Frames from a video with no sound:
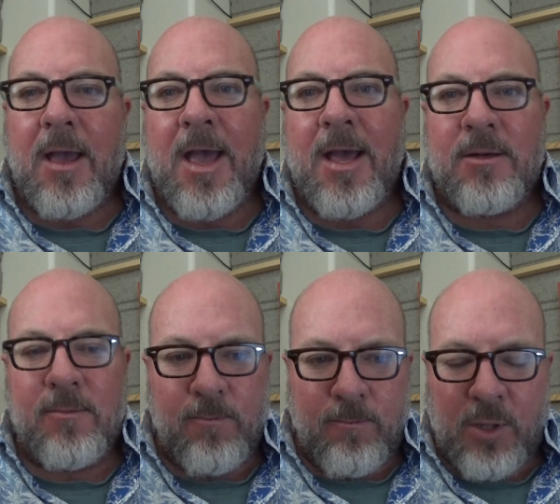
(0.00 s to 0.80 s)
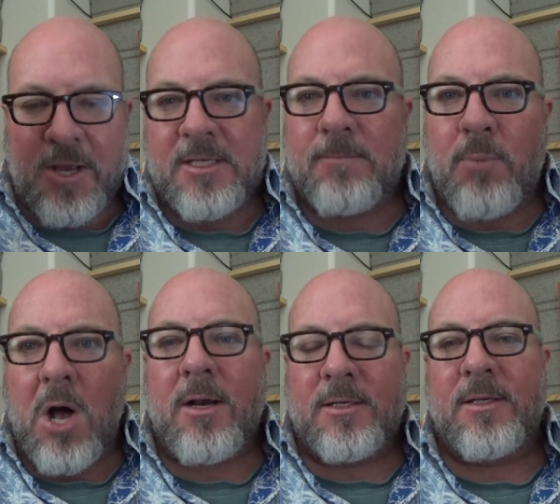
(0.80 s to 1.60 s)
and place
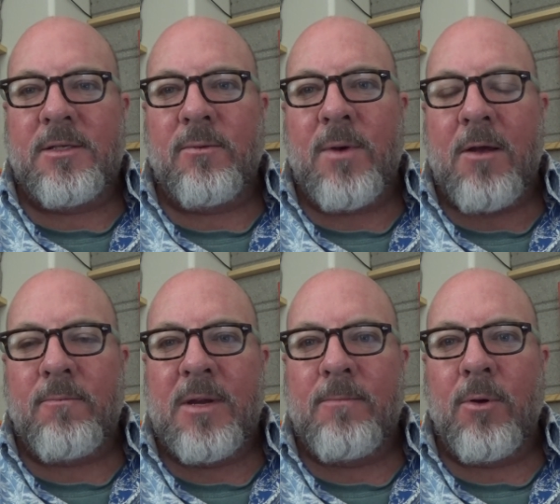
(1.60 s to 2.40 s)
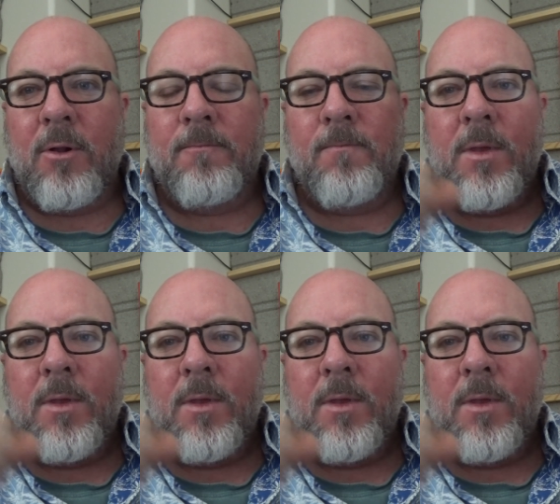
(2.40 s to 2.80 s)
boxes around people.